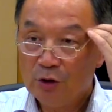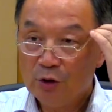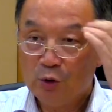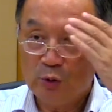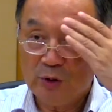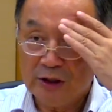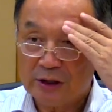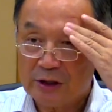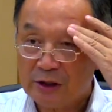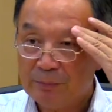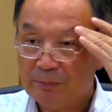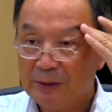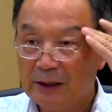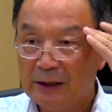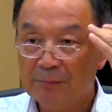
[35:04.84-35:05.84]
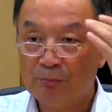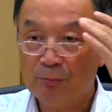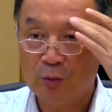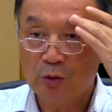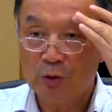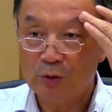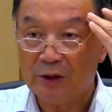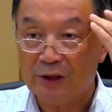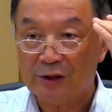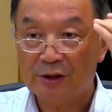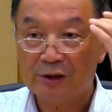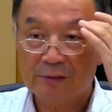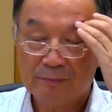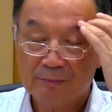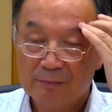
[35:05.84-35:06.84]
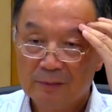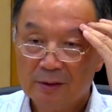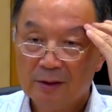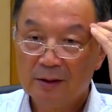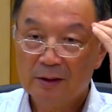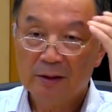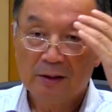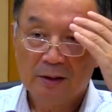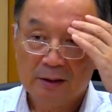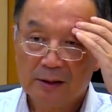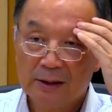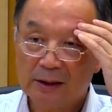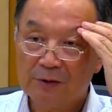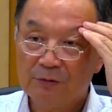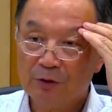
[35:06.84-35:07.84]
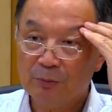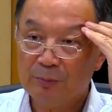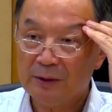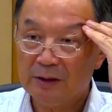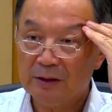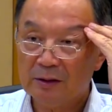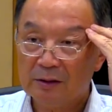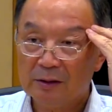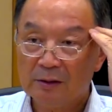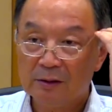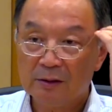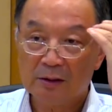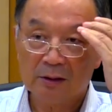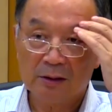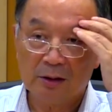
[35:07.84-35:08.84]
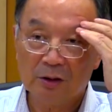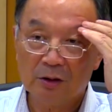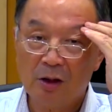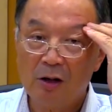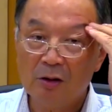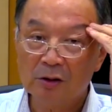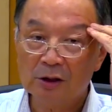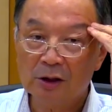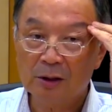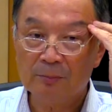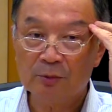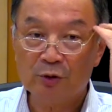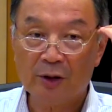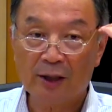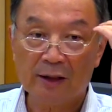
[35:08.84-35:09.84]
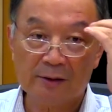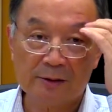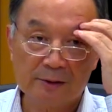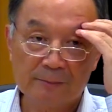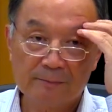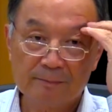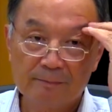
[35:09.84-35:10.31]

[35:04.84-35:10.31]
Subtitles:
rich became more rich. That will be a long-term trend.